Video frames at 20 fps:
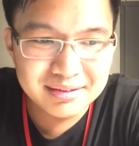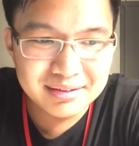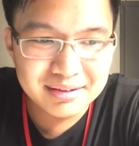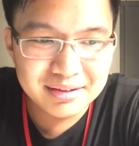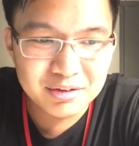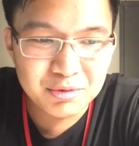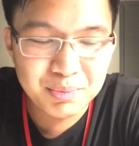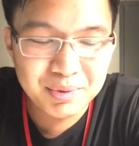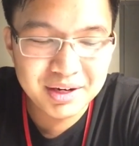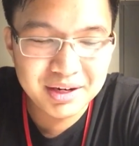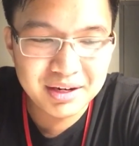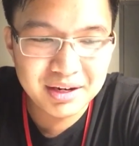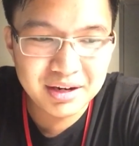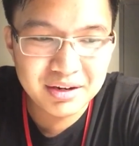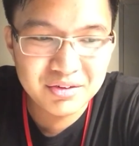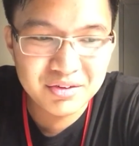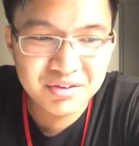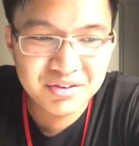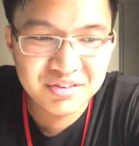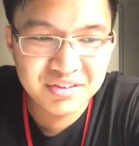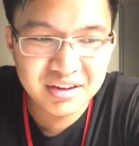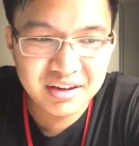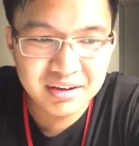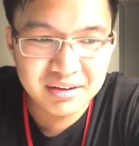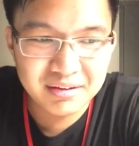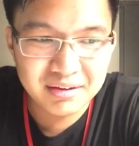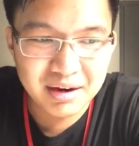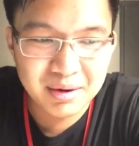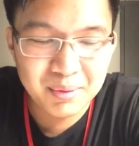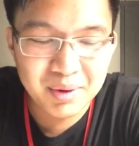it's been
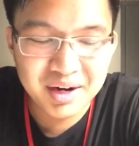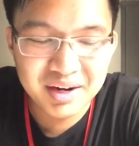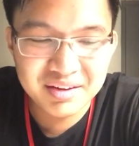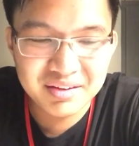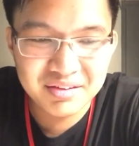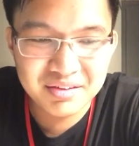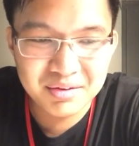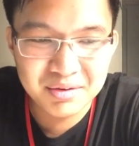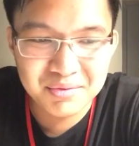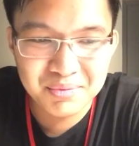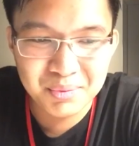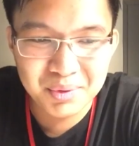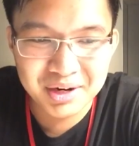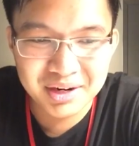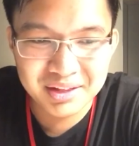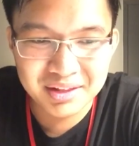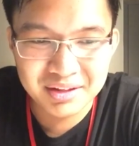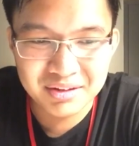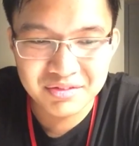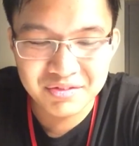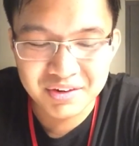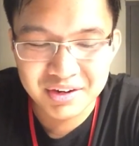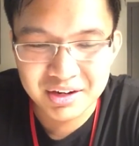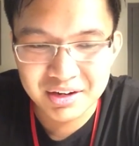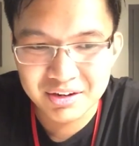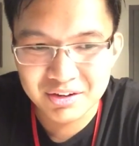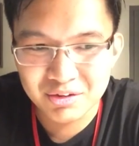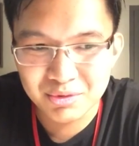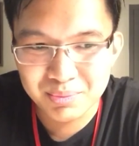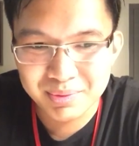interesting. I wanted to do one of these
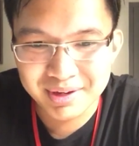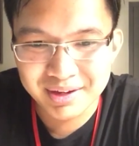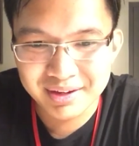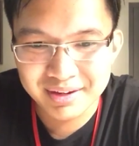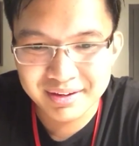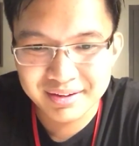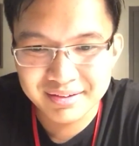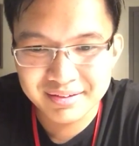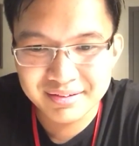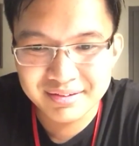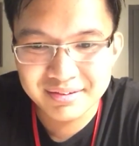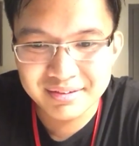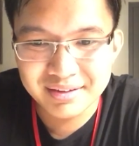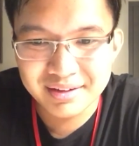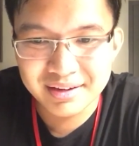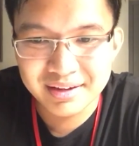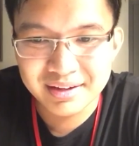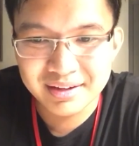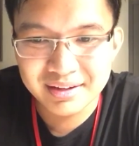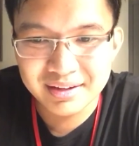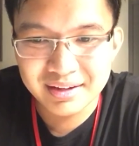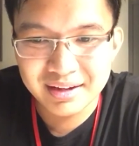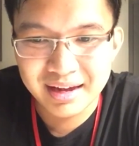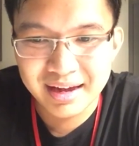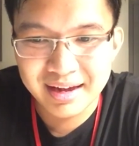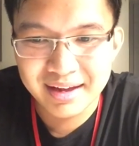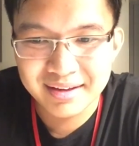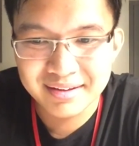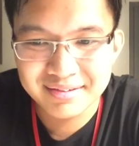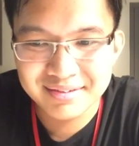videos because it
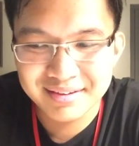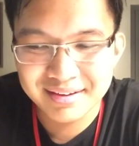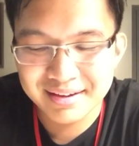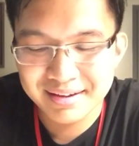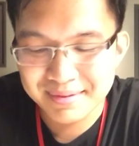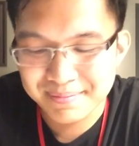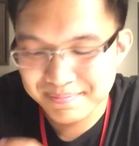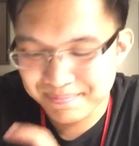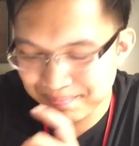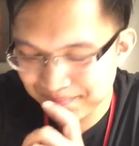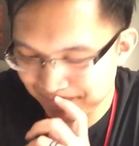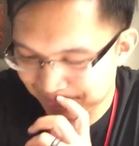has... Um,